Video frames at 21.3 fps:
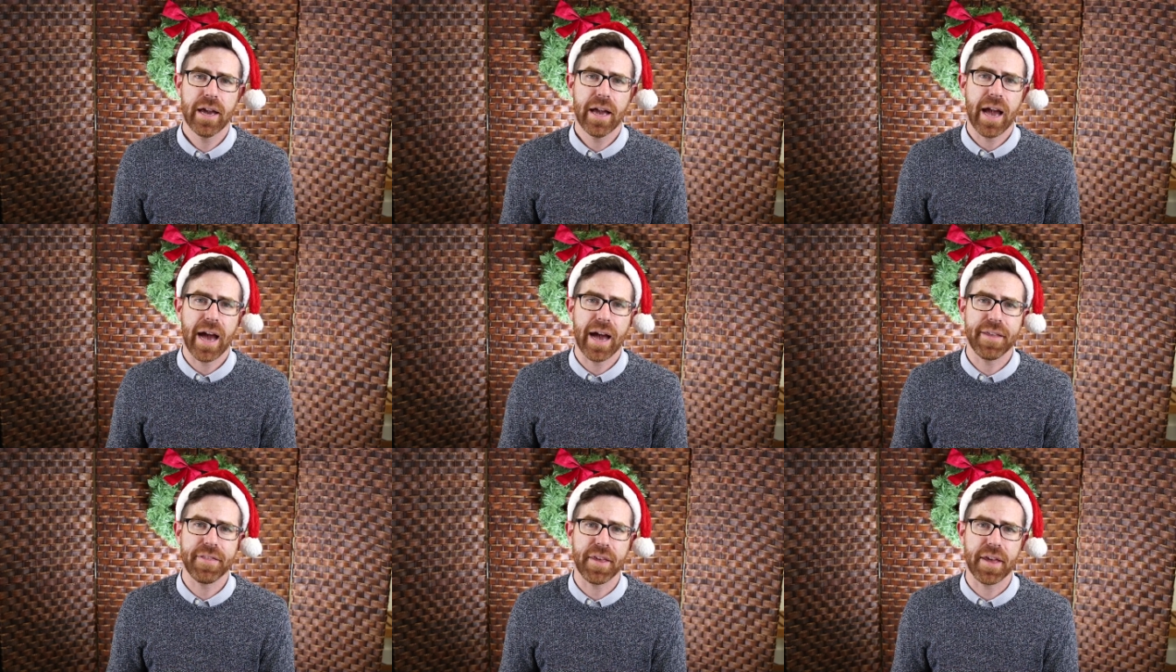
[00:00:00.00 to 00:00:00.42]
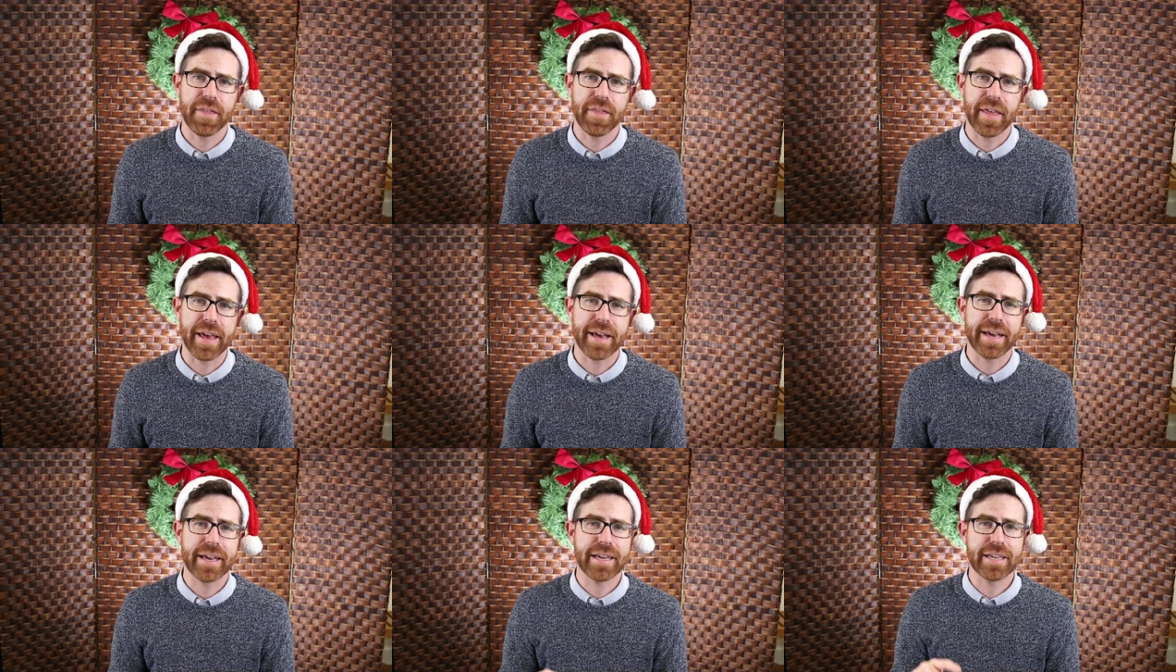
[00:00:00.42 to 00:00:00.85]
And then
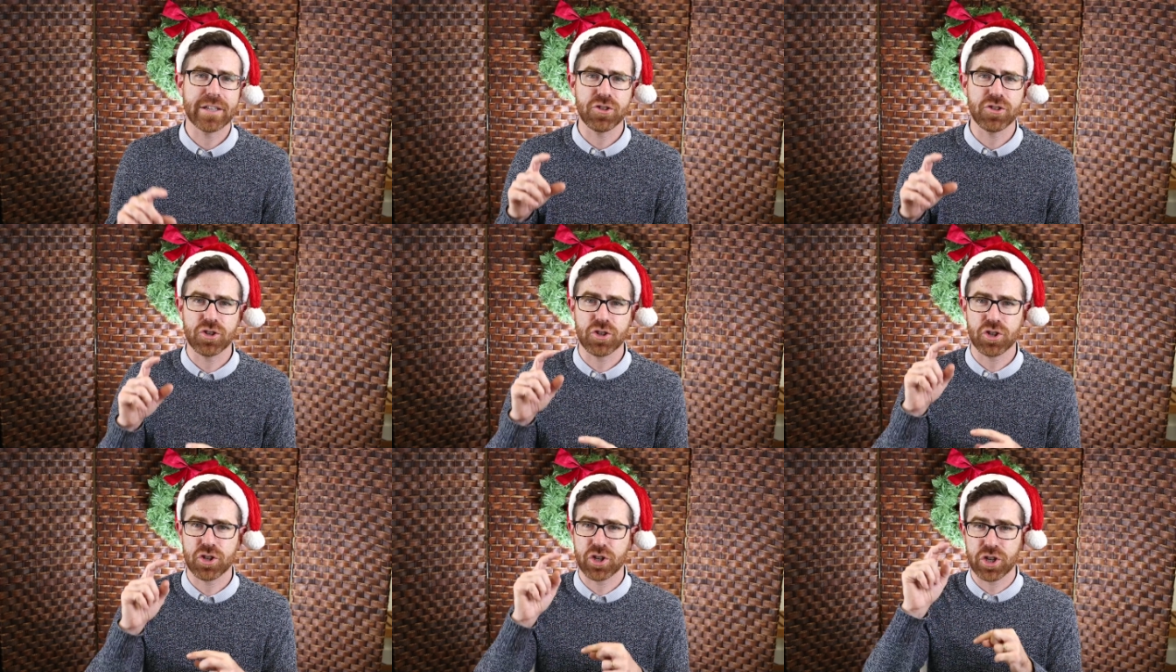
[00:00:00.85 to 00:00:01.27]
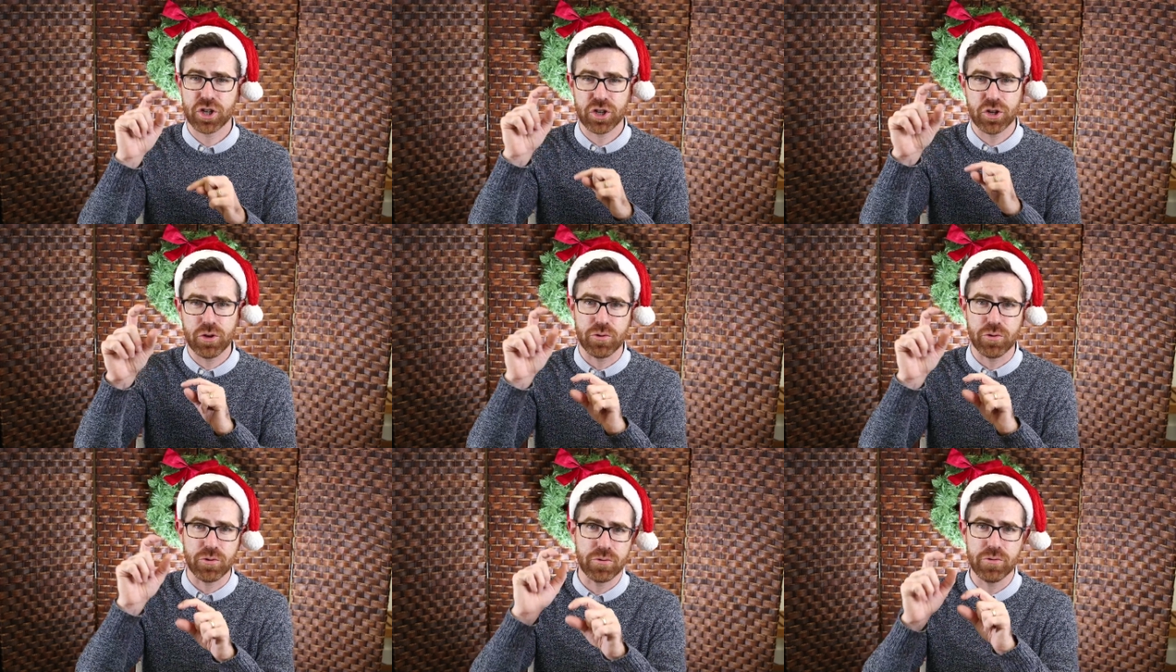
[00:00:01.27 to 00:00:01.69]
they can
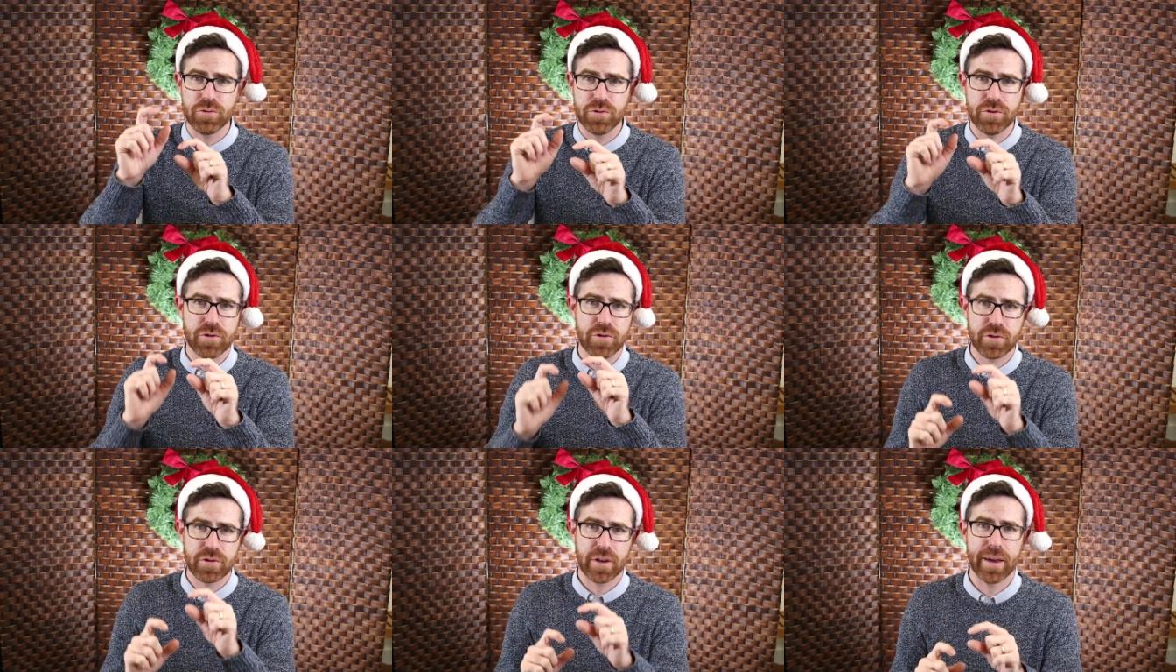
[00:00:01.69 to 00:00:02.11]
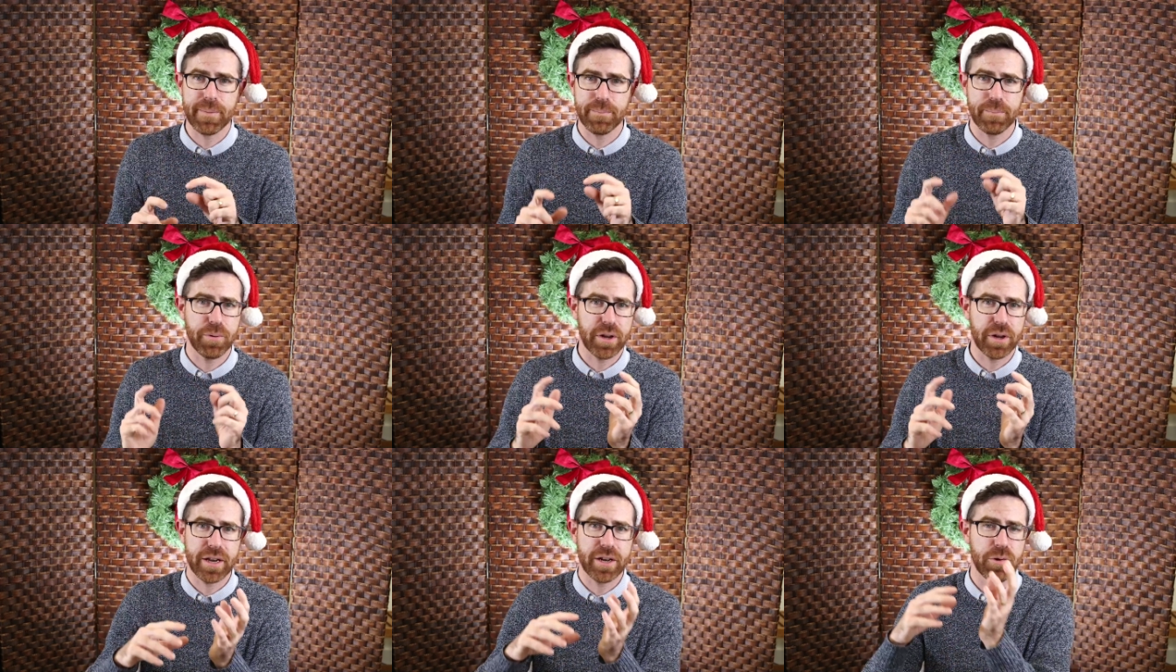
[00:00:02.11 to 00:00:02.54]
choose
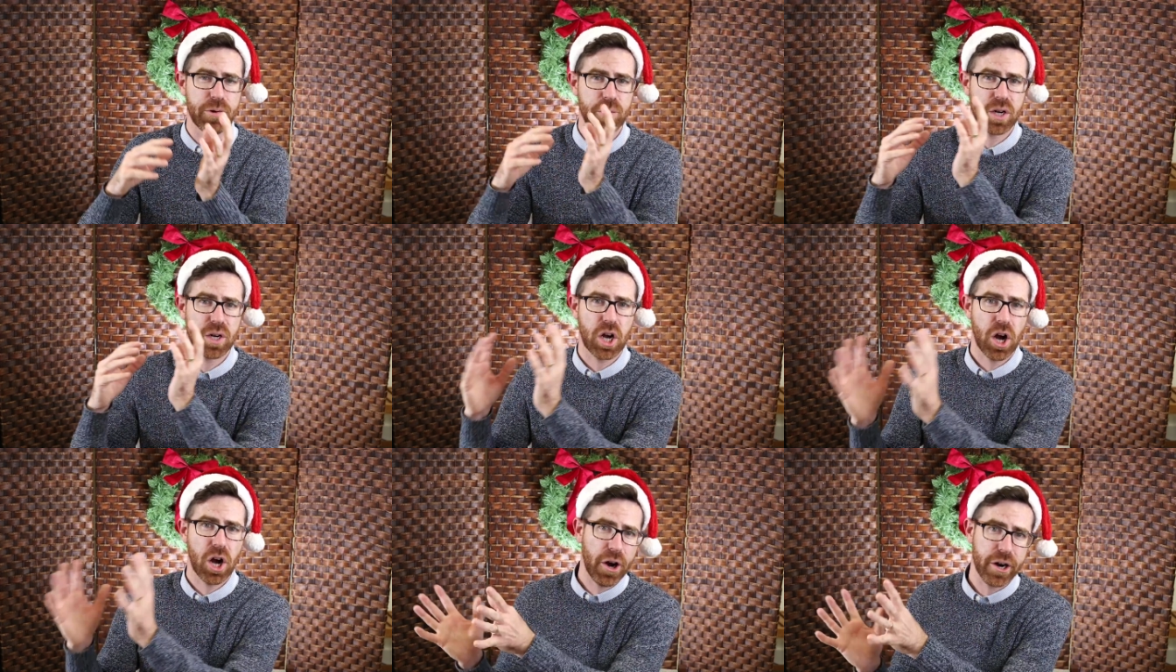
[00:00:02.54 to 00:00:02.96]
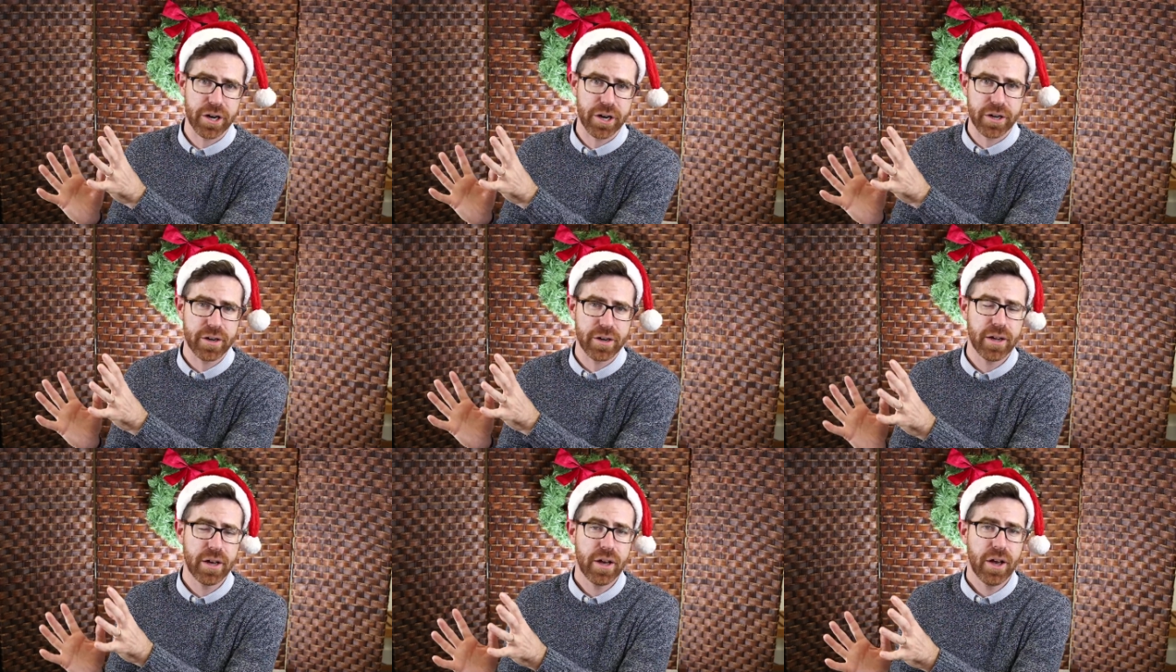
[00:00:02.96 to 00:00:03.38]
and put into a
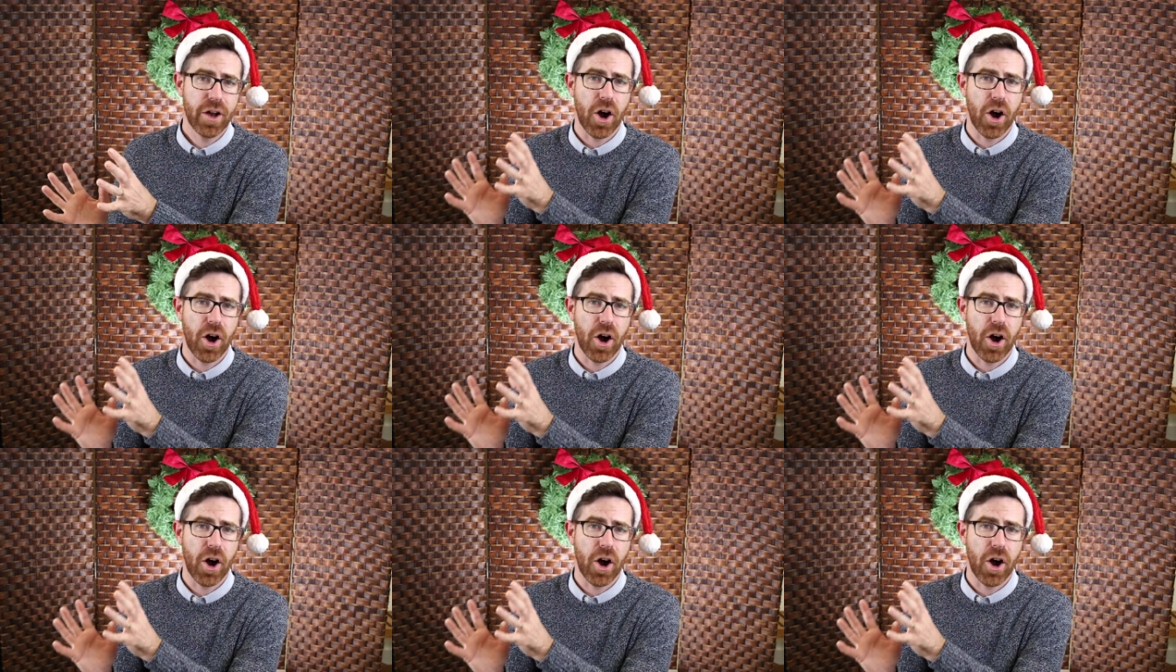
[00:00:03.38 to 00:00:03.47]
cart